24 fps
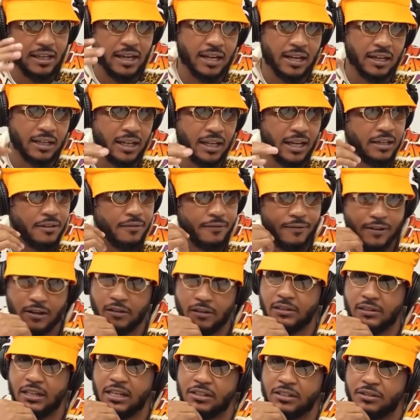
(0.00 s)
kind of laid the
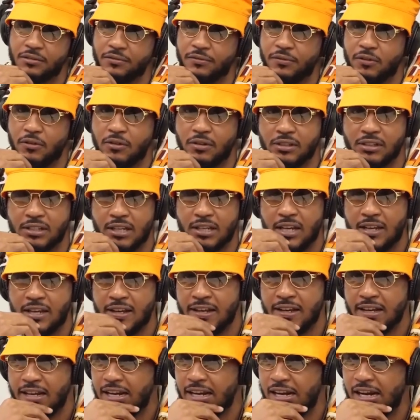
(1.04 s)
foundation for us.
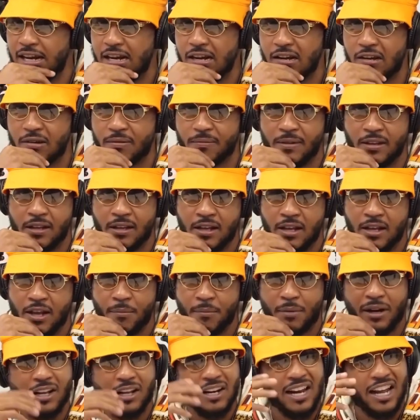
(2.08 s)

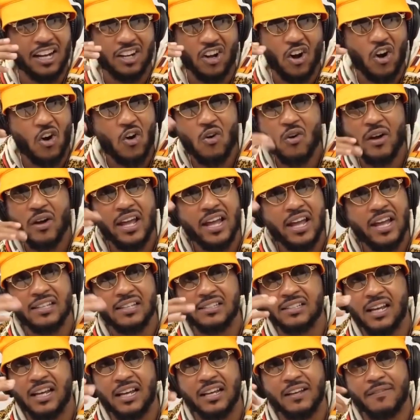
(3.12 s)
But like old
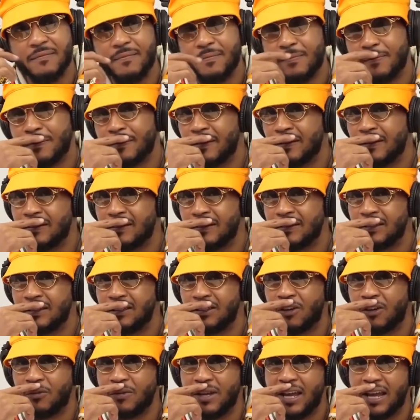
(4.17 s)
heads, like,
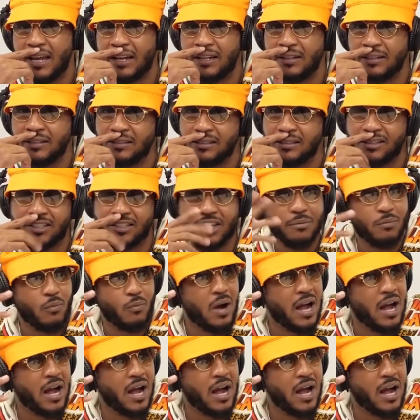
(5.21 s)
we had Skip